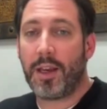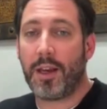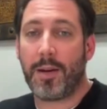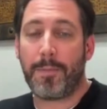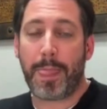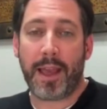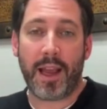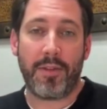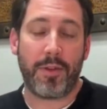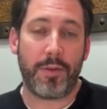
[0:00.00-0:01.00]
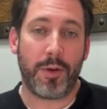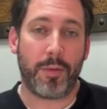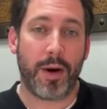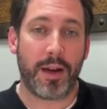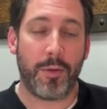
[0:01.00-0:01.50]
half of
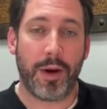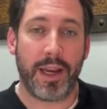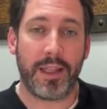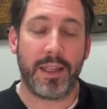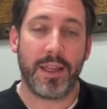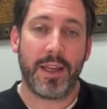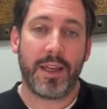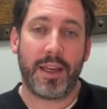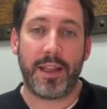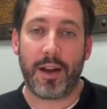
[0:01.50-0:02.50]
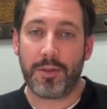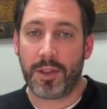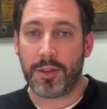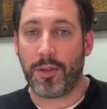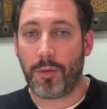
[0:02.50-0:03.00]
your body weight in
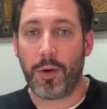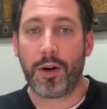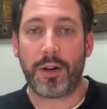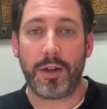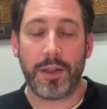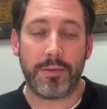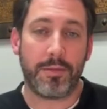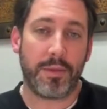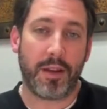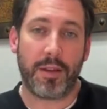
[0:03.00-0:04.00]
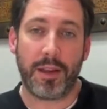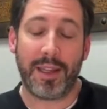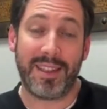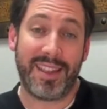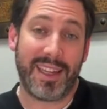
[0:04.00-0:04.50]
ounces of water, and I
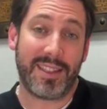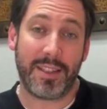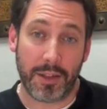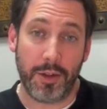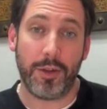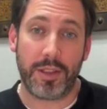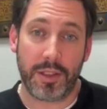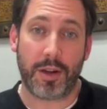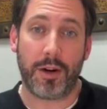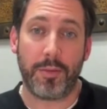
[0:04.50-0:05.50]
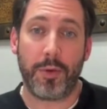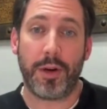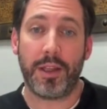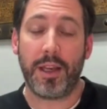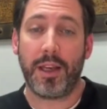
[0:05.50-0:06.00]
think that that's a good starting
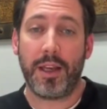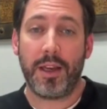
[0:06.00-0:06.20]
point.